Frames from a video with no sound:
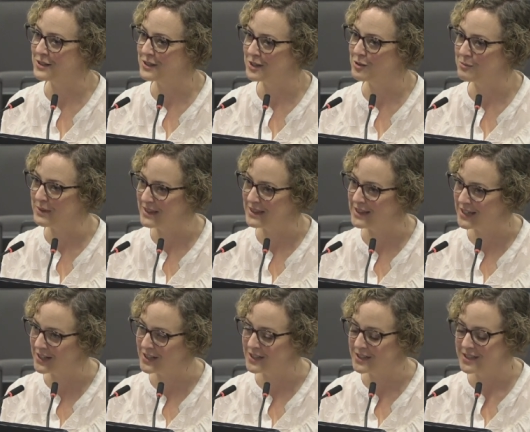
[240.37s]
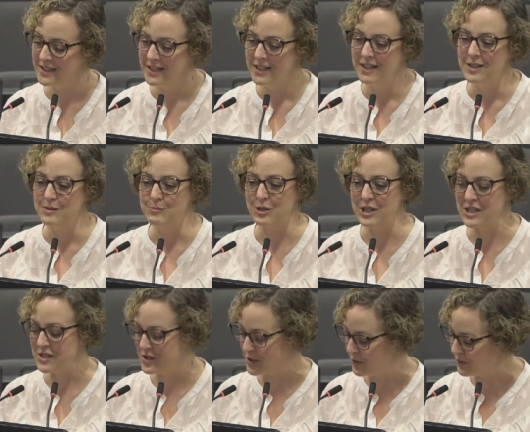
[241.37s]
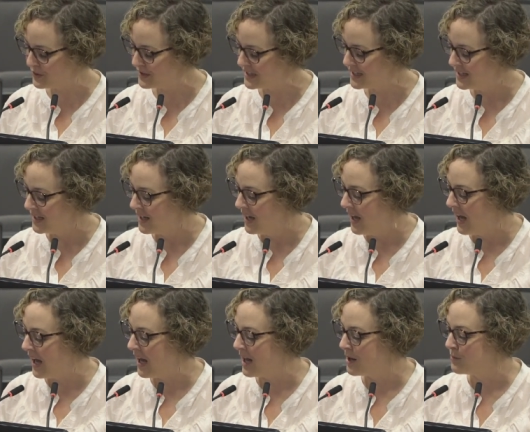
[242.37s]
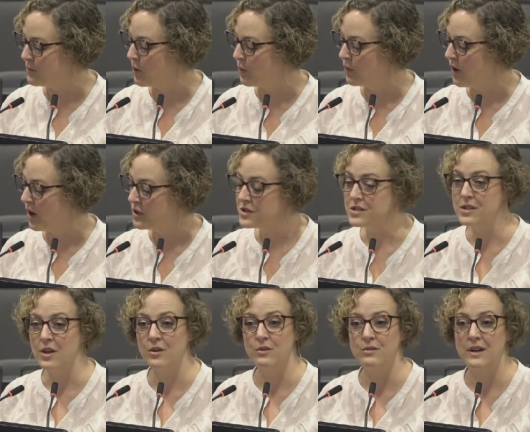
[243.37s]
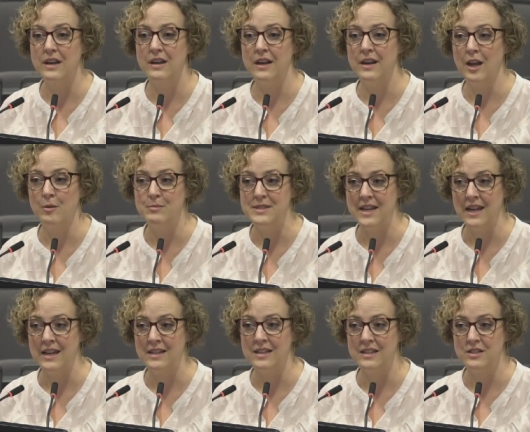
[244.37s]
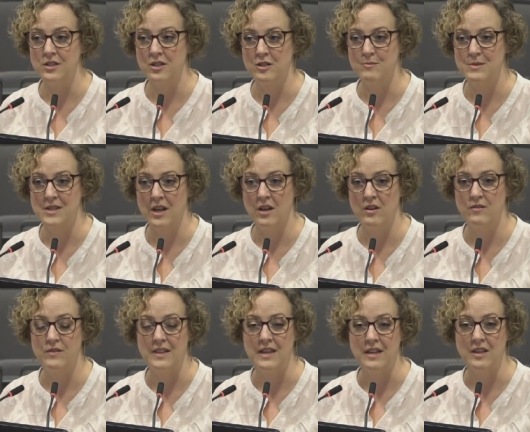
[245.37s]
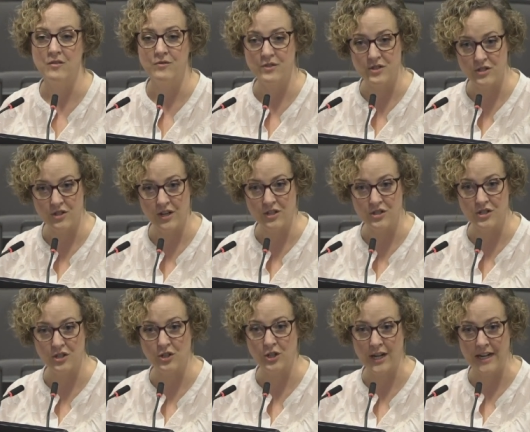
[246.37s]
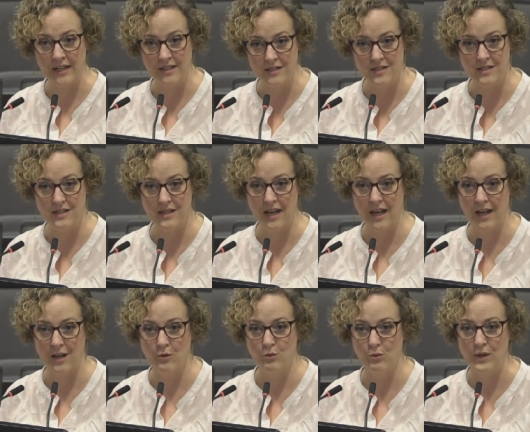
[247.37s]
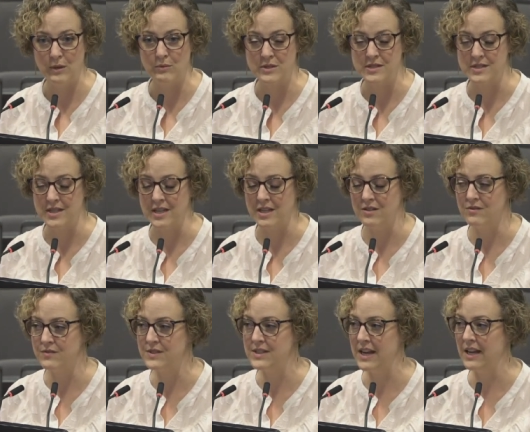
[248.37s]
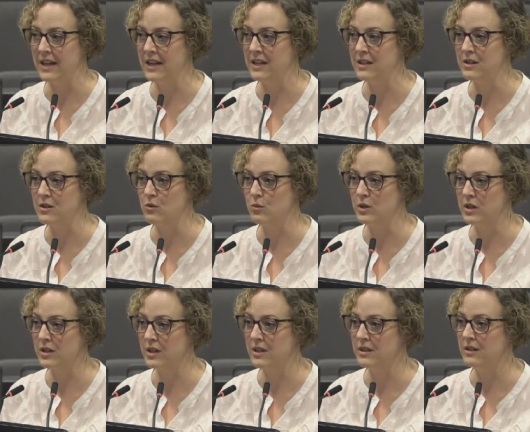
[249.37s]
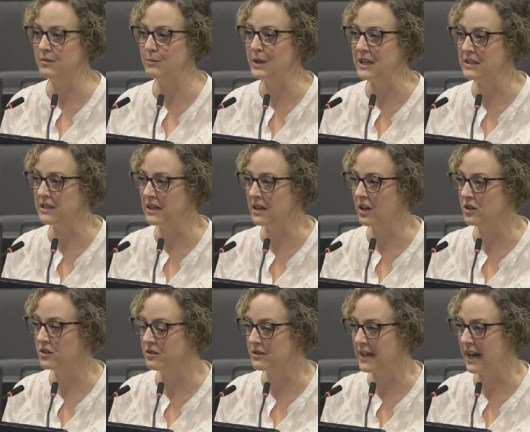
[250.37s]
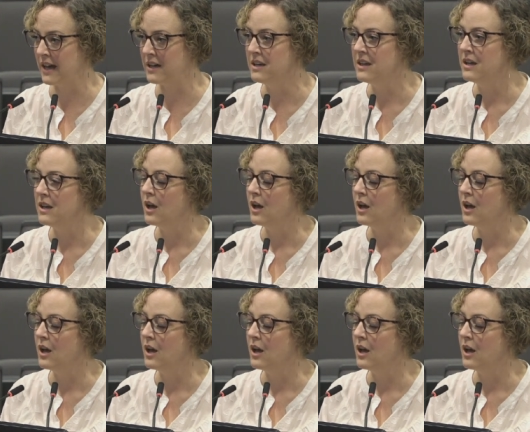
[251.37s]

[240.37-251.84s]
a little bit there pretty soon. Also, an update in terms of the infrastructure grant that we received and the work being done under that.